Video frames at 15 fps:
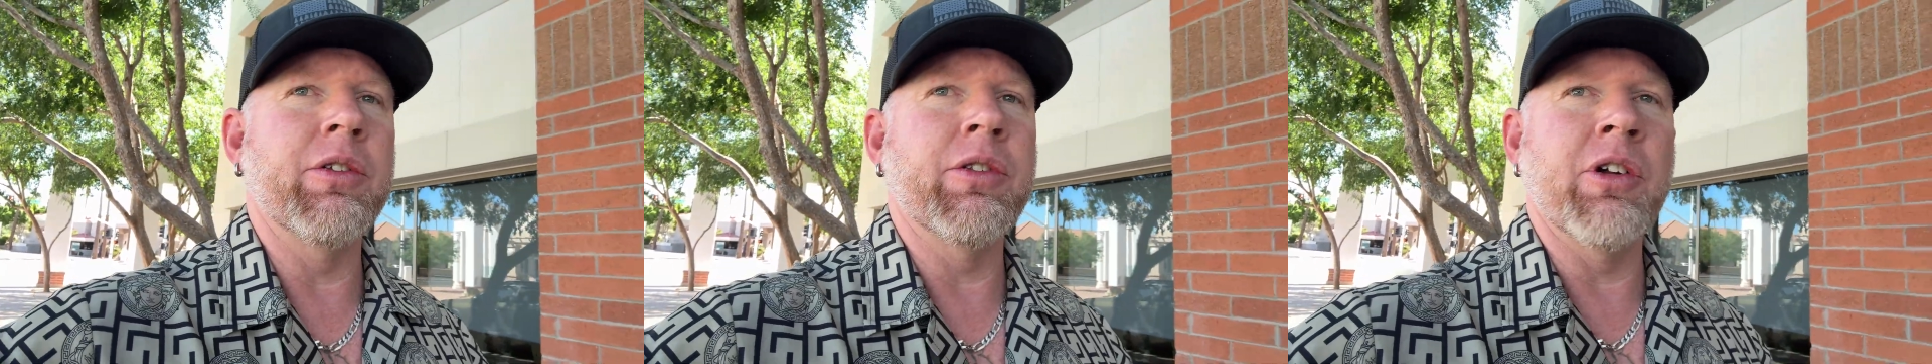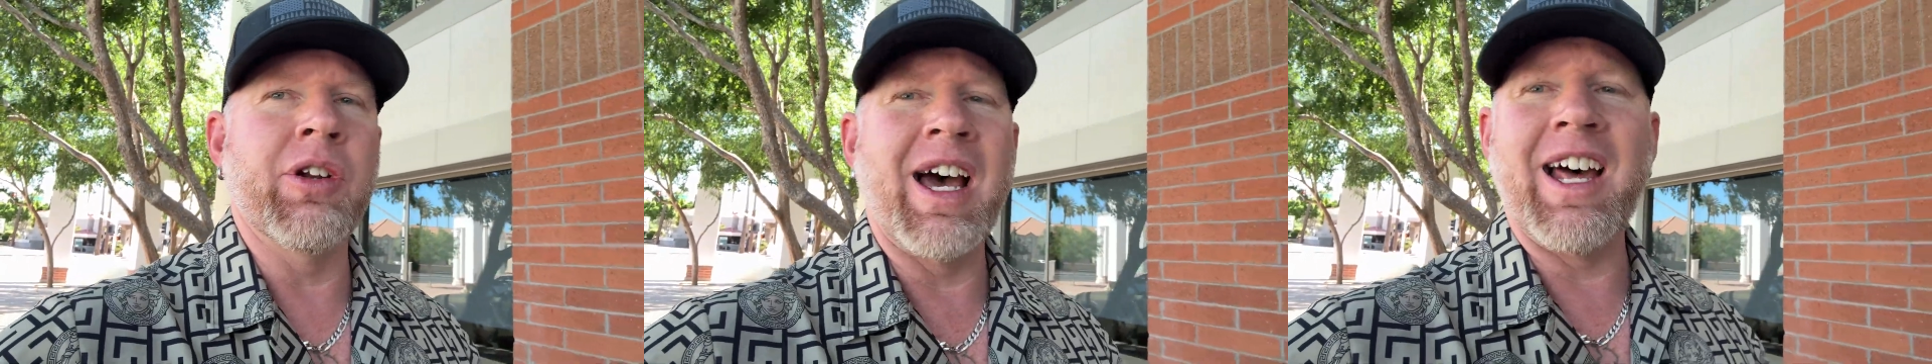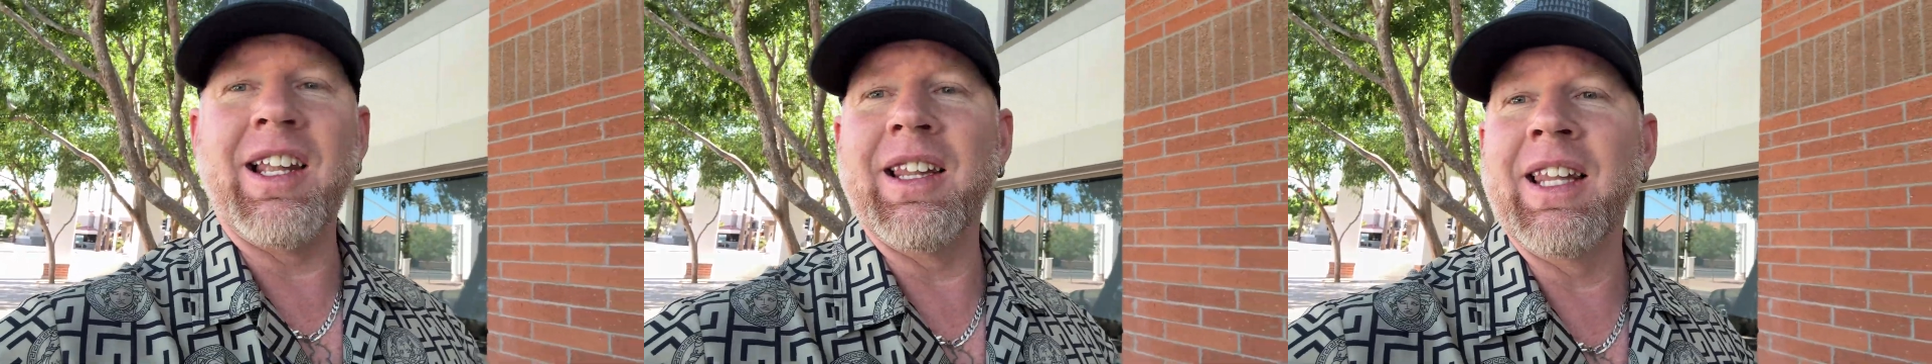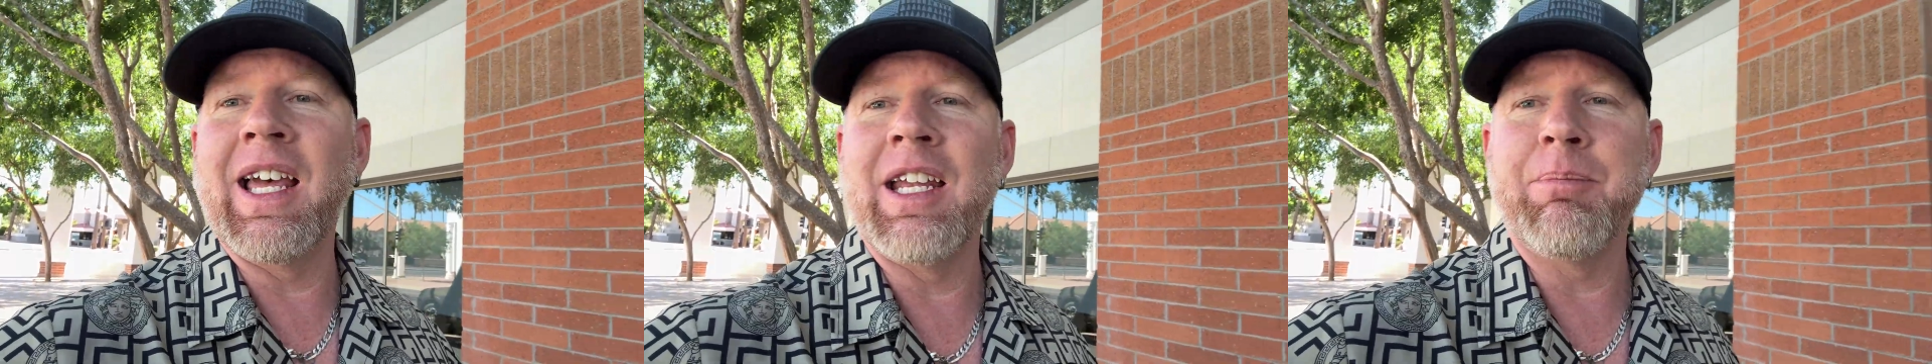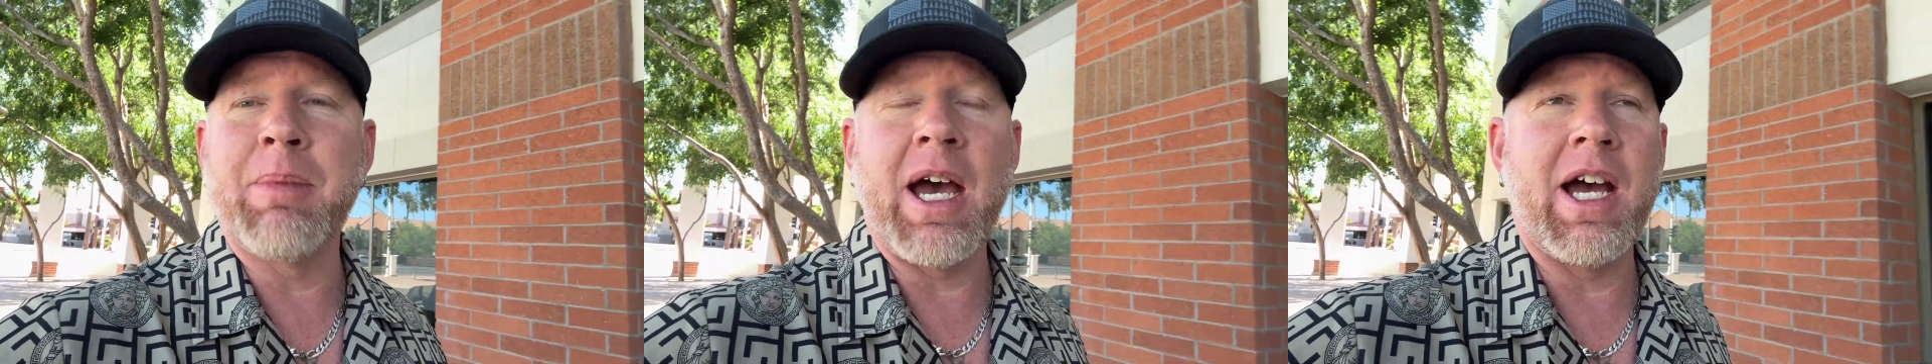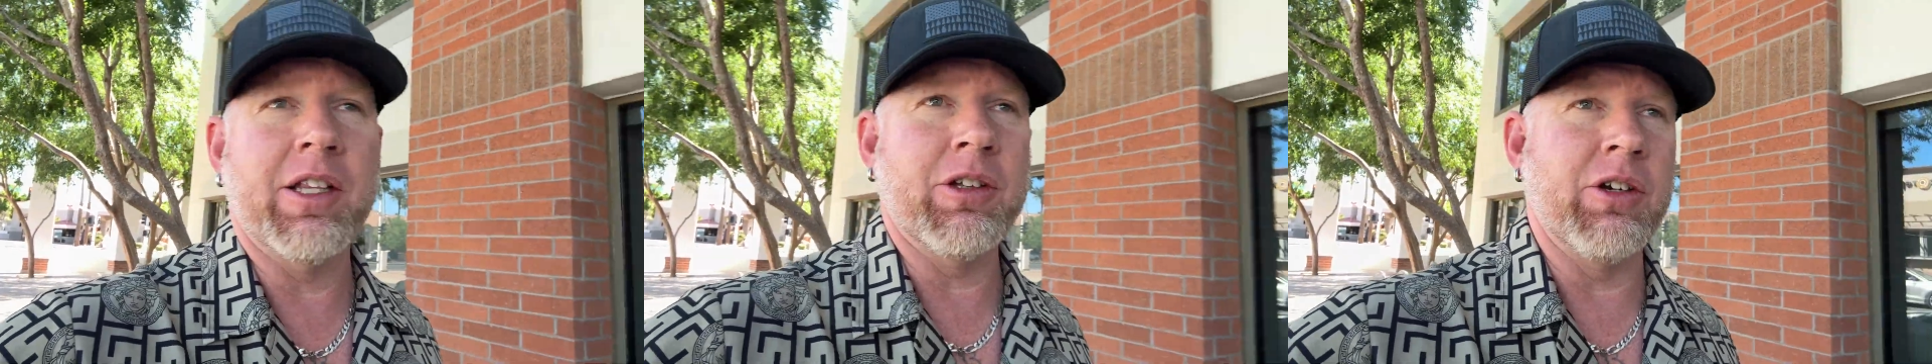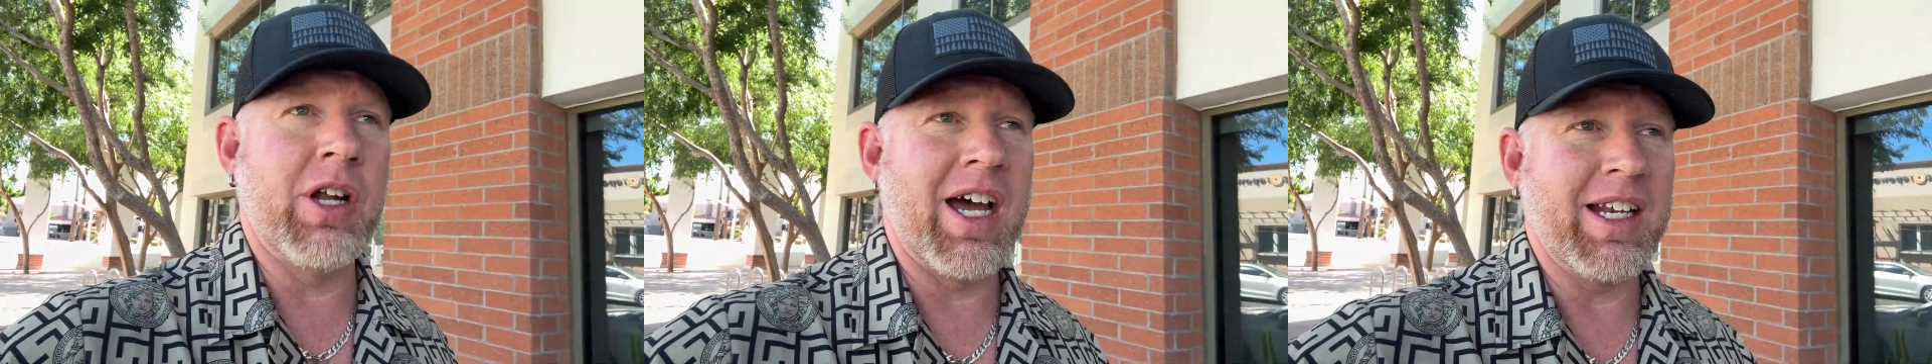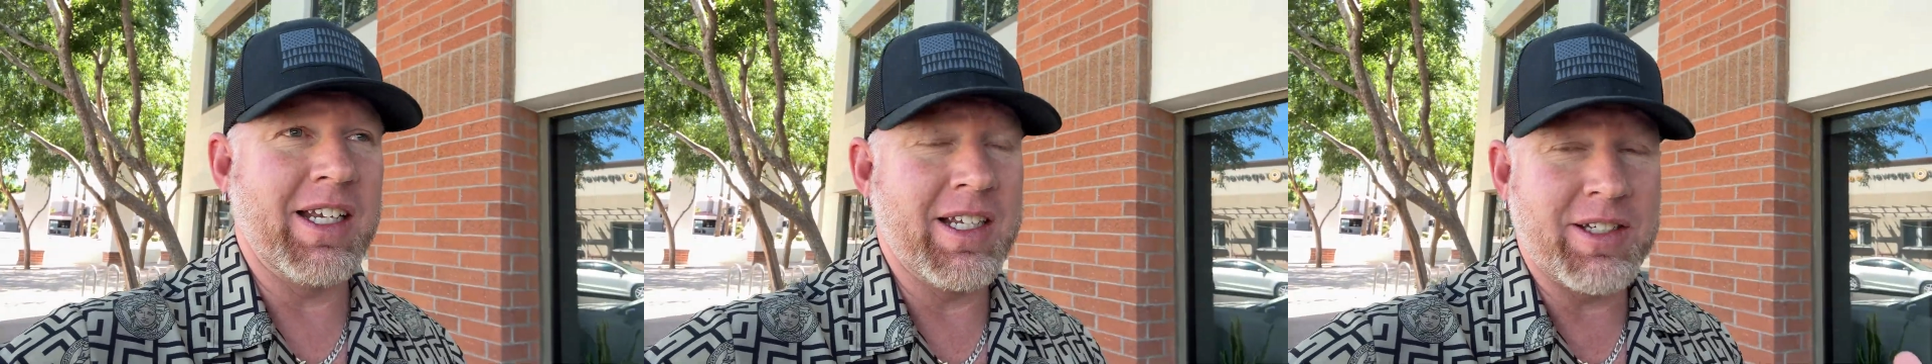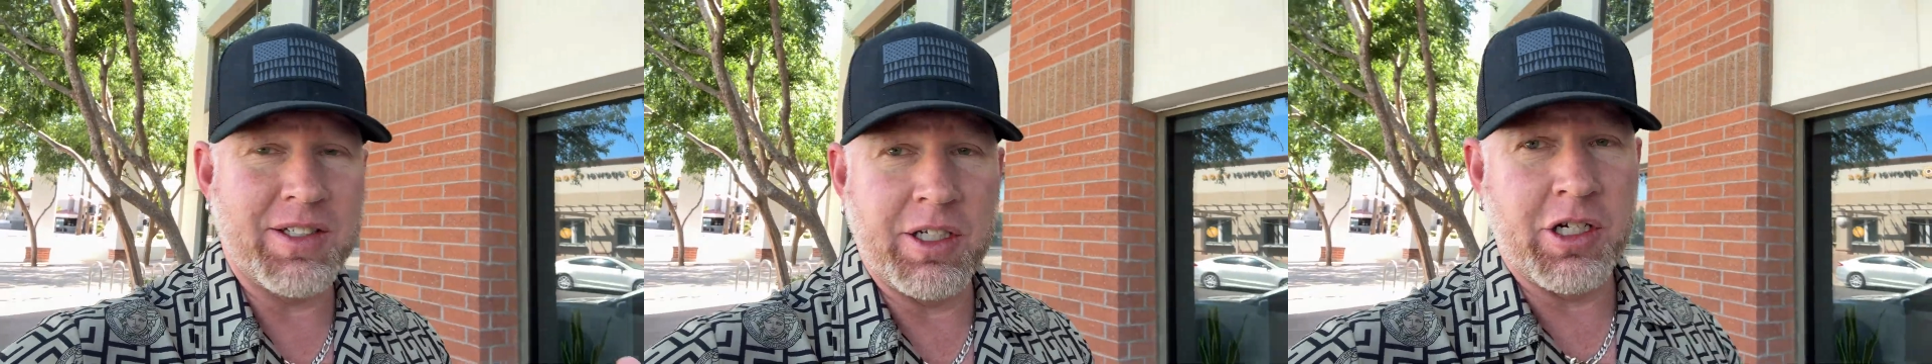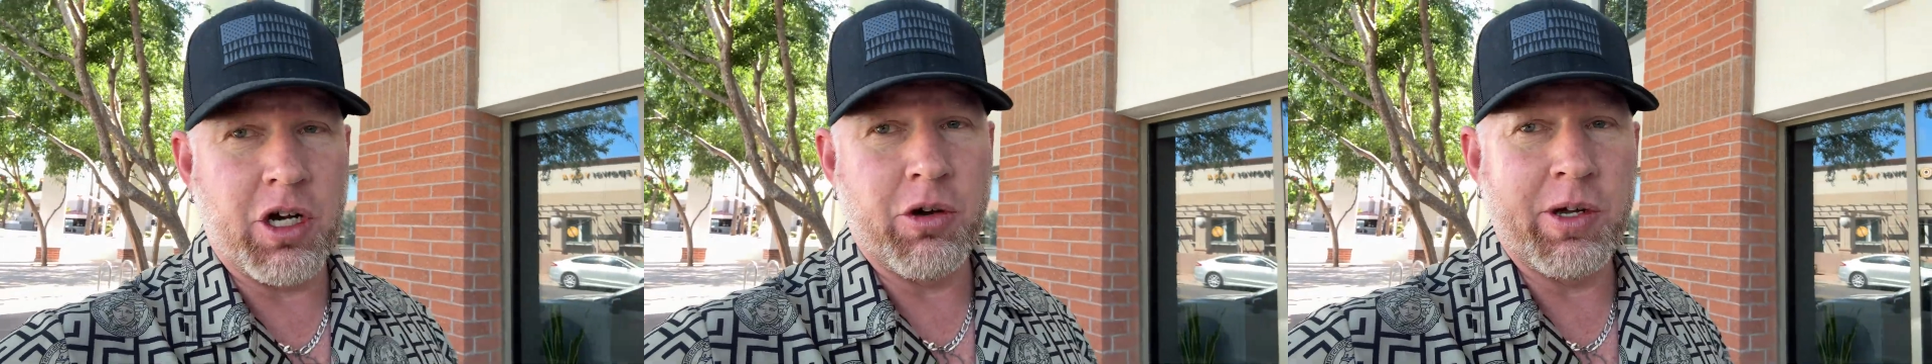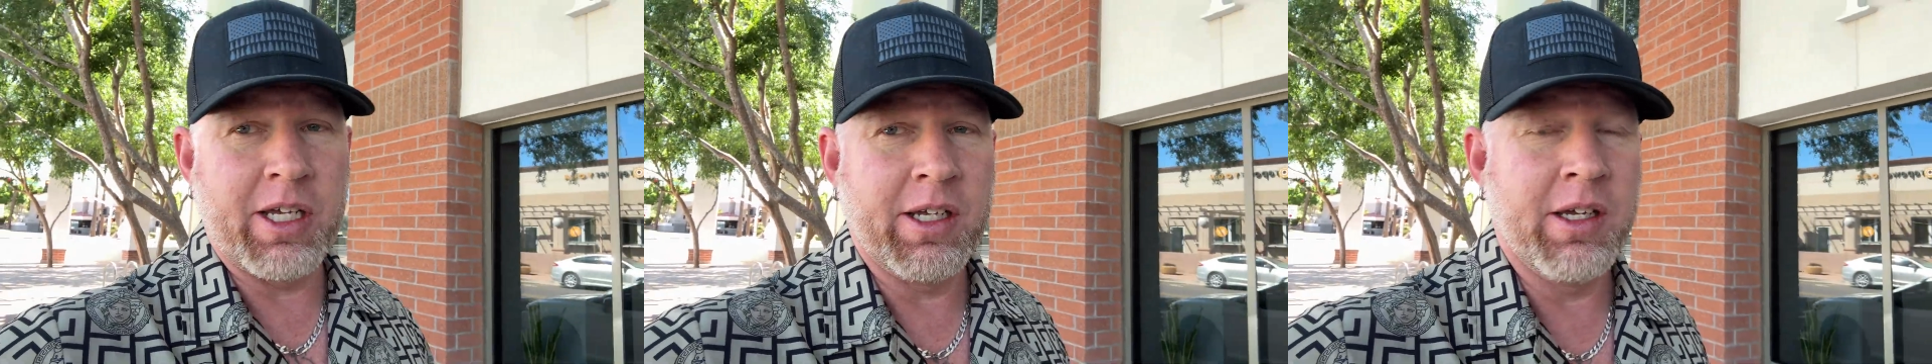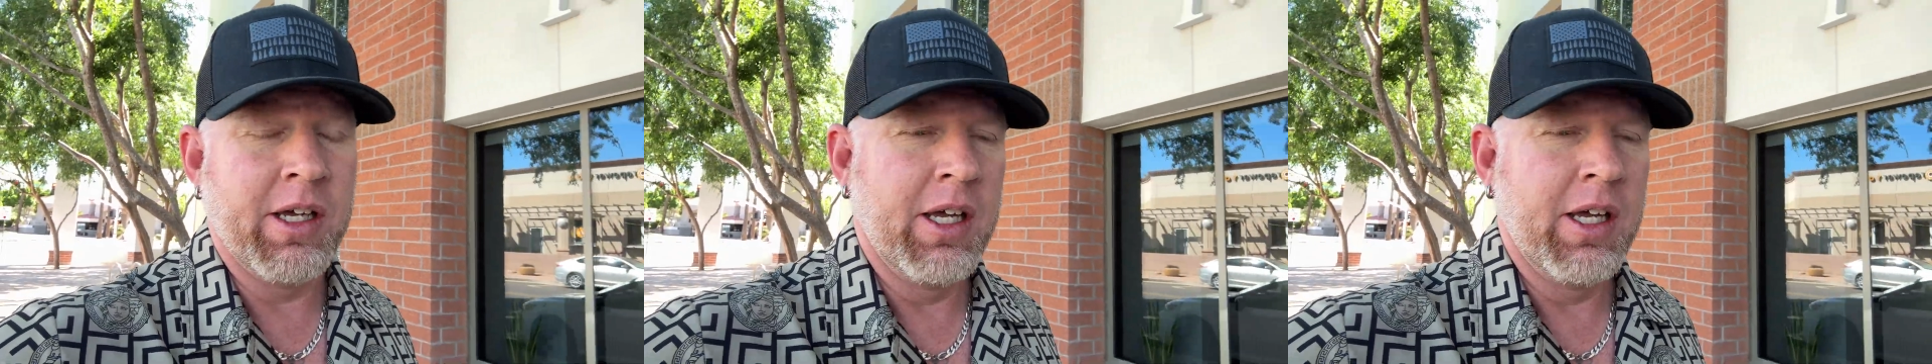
They're not laid back, they're not easygoing.